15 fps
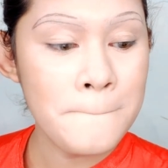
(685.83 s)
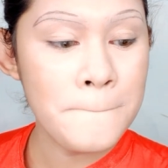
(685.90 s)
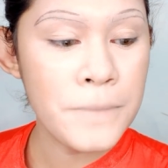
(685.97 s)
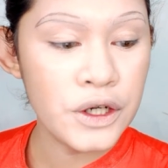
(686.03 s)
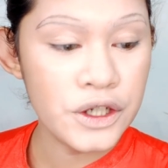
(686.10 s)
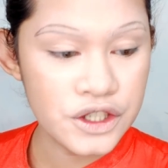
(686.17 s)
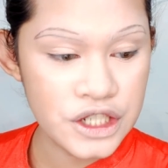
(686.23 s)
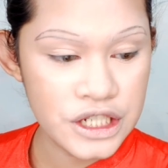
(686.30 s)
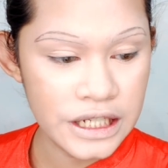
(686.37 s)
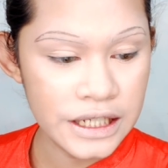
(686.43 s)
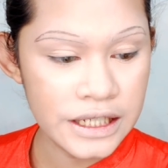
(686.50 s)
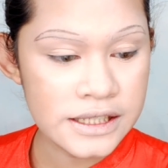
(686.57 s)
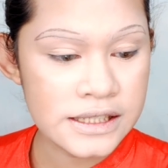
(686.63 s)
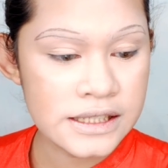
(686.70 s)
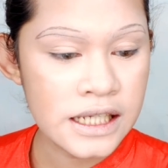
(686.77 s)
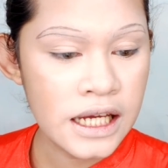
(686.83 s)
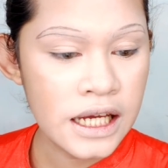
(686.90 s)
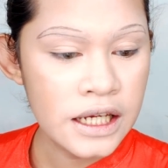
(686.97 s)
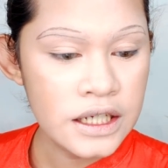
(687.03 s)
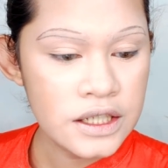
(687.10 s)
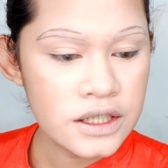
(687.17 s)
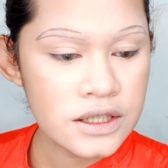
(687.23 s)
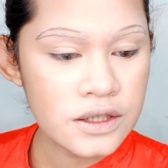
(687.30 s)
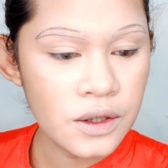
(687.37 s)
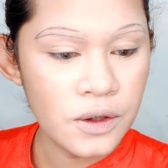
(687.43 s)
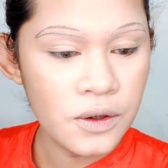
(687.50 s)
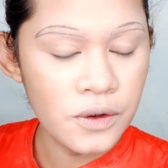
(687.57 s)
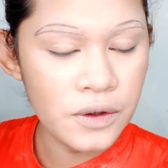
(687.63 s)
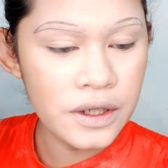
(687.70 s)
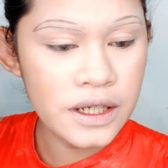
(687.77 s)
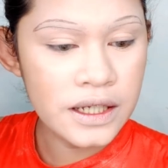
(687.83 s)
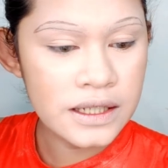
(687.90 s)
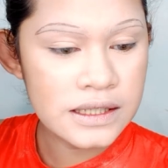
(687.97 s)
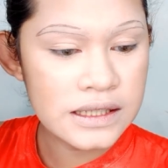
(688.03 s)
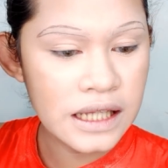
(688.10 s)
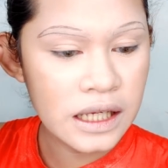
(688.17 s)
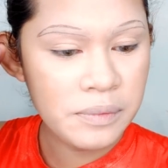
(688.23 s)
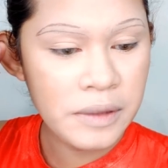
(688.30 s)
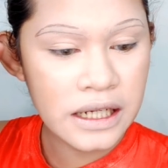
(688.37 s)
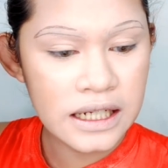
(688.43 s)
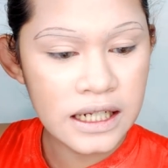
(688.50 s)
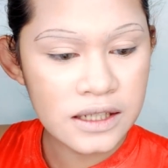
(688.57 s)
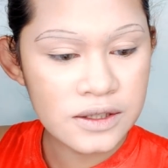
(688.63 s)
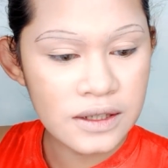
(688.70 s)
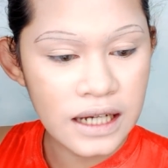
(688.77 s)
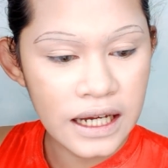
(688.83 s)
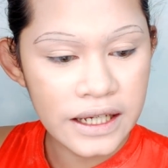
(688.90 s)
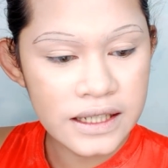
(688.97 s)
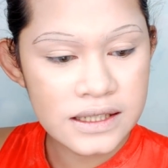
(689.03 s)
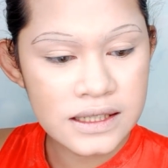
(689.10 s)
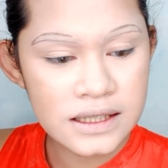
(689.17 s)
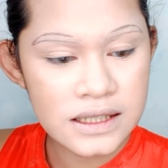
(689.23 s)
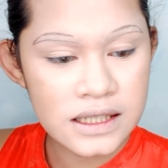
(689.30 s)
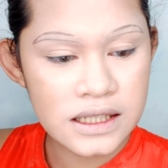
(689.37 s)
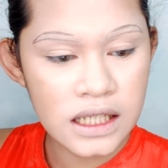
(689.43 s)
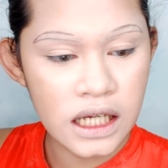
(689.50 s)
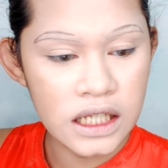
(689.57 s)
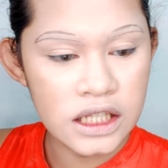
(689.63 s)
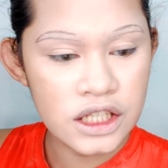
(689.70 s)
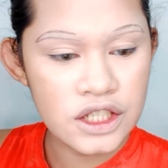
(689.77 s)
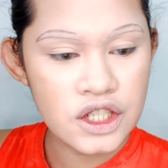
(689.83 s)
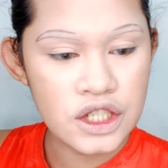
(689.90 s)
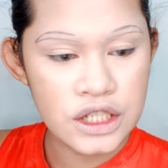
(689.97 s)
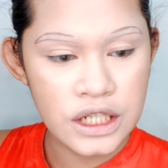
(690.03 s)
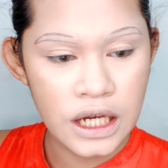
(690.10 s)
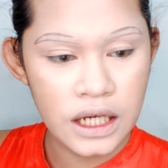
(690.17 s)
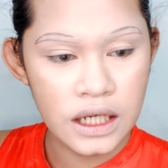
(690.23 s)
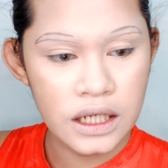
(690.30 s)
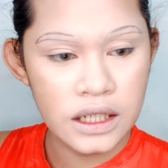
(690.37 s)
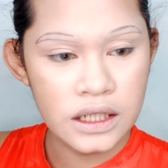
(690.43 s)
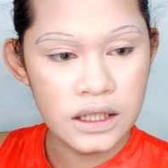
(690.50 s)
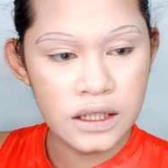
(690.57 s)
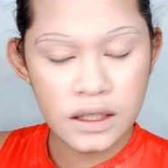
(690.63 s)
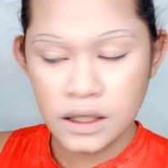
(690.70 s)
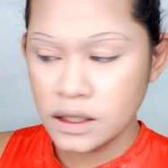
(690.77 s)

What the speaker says: purchase. So, sneak peek lang to, guys. This is in the shade